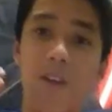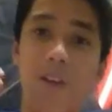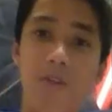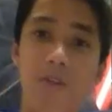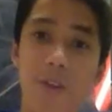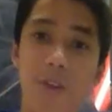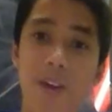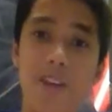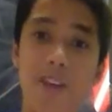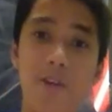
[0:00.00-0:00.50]

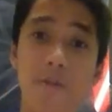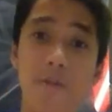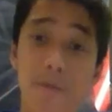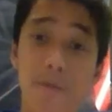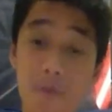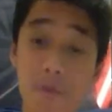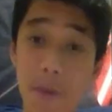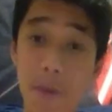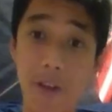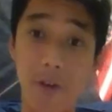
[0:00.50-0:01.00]
thank you,
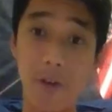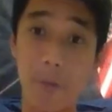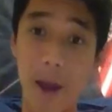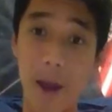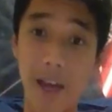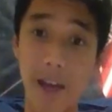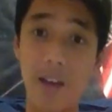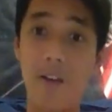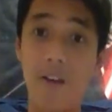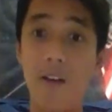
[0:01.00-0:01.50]
Filmmaker
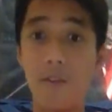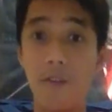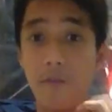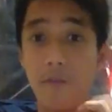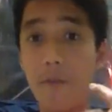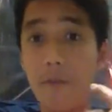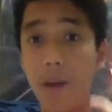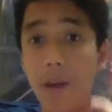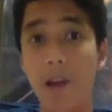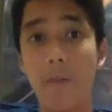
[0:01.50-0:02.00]
Mike.
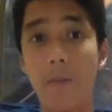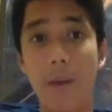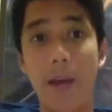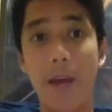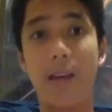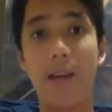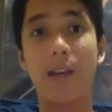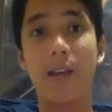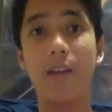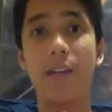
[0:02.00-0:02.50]
Filmmaker Mike.
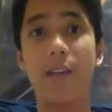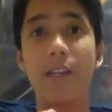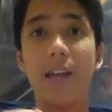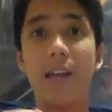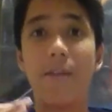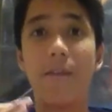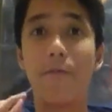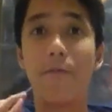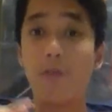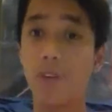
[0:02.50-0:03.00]
He's
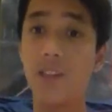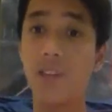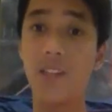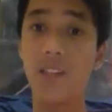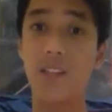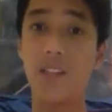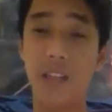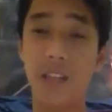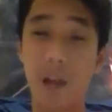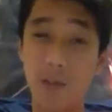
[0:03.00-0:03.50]
like
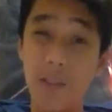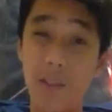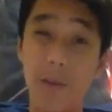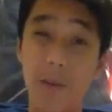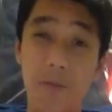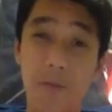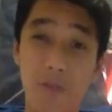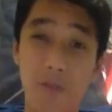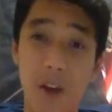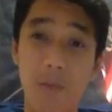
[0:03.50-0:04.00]
40,000
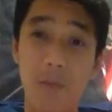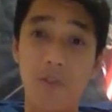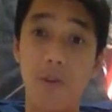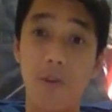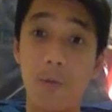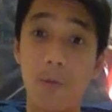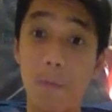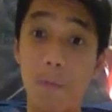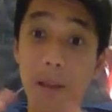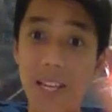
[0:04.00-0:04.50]
subscribers, so
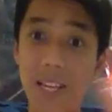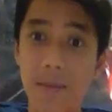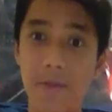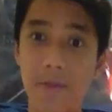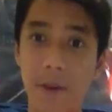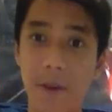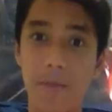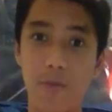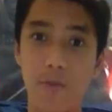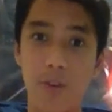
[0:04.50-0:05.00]
please
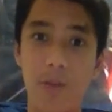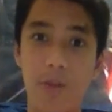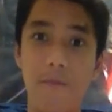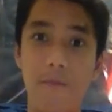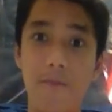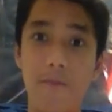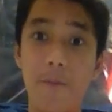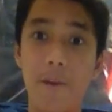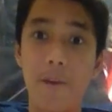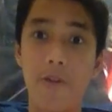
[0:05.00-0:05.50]
subscribe to him,
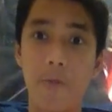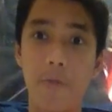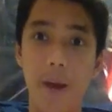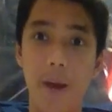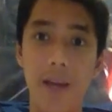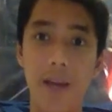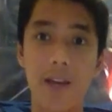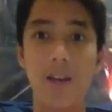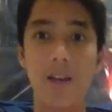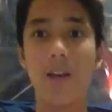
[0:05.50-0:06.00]
Filmmaker
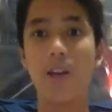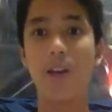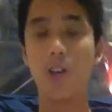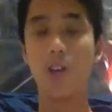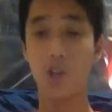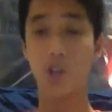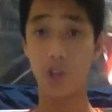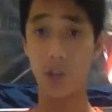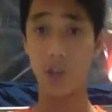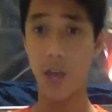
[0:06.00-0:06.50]
Mike
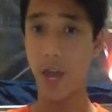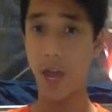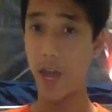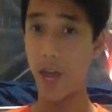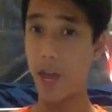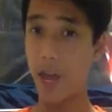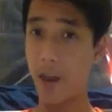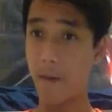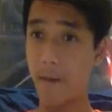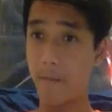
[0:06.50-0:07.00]

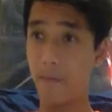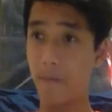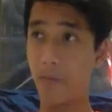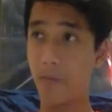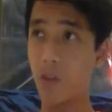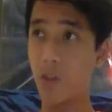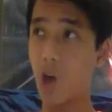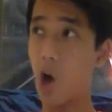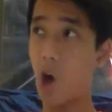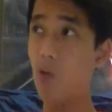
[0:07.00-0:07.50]
and
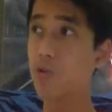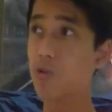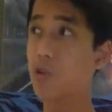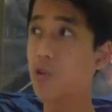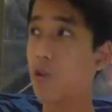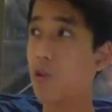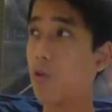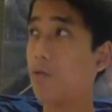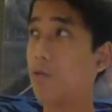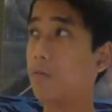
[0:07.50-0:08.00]

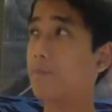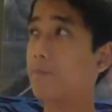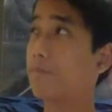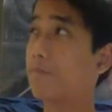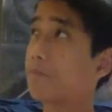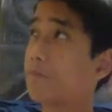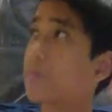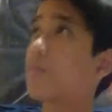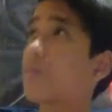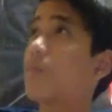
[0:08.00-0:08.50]
also
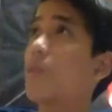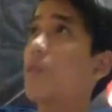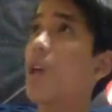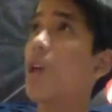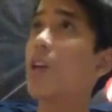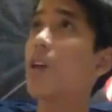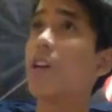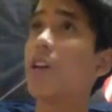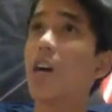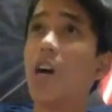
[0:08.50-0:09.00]

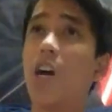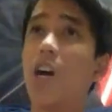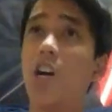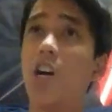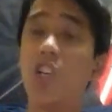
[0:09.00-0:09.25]
uh,